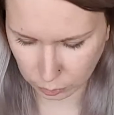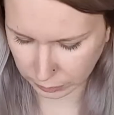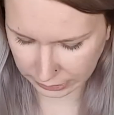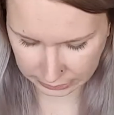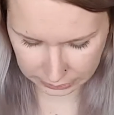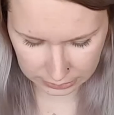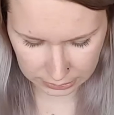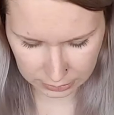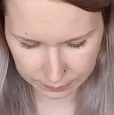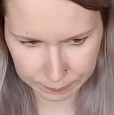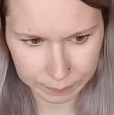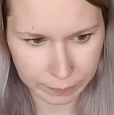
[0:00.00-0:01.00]
wings.
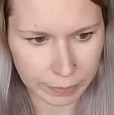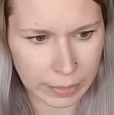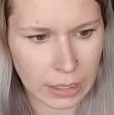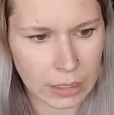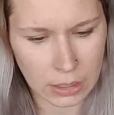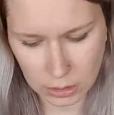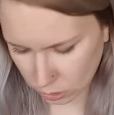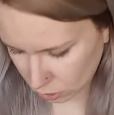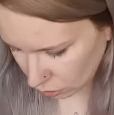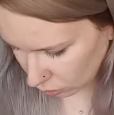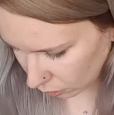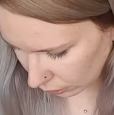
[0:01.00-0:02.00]

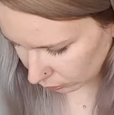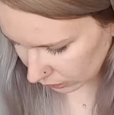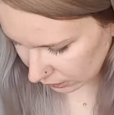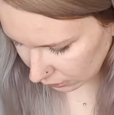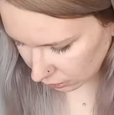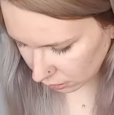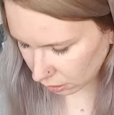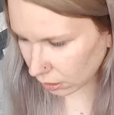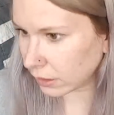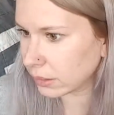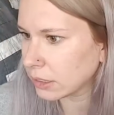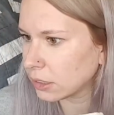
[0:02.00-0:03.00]
So I restarted her
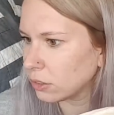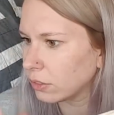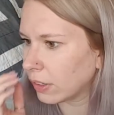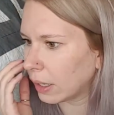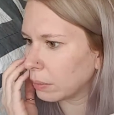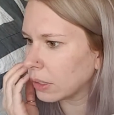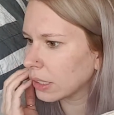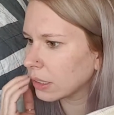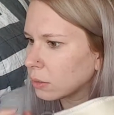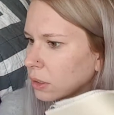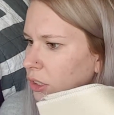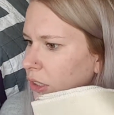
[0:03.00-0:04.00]
on this new fabric,
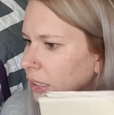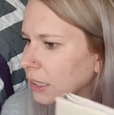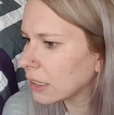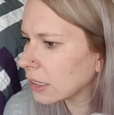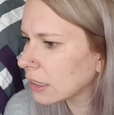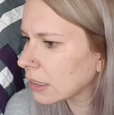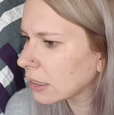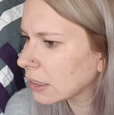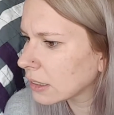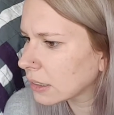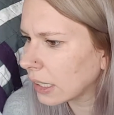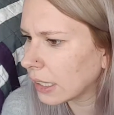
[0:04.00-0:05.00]
which
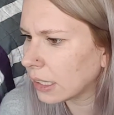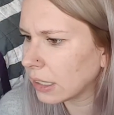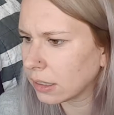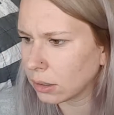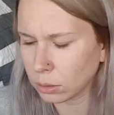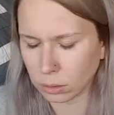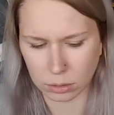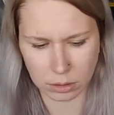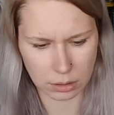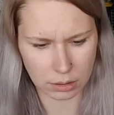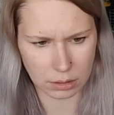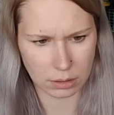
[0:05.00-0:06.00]
is
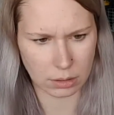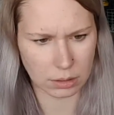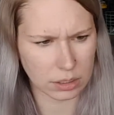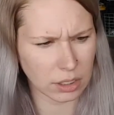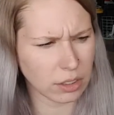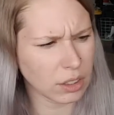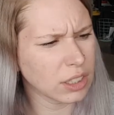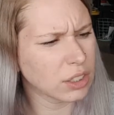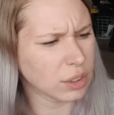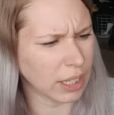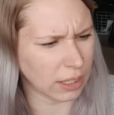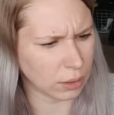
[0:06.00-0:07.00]
it's a 32
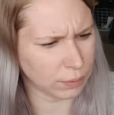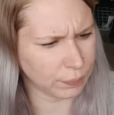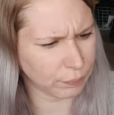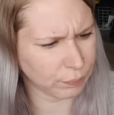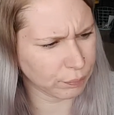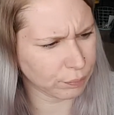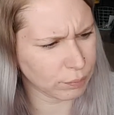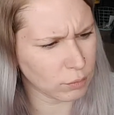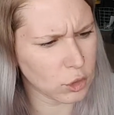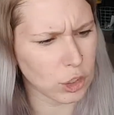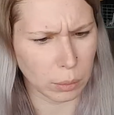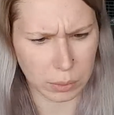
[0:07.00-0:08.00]
count
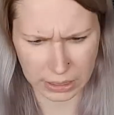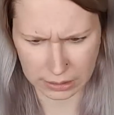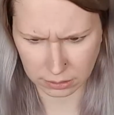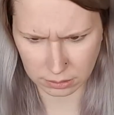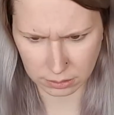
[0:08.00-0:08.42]
Jobelin.